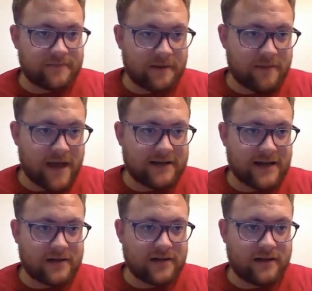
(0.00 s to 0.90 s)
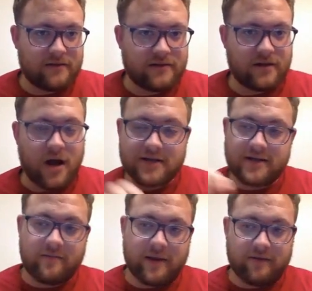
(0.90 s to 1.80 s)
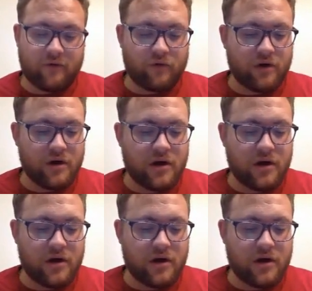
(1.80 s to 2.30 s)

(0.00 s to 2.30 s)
I backed out to, to not to the bin folder,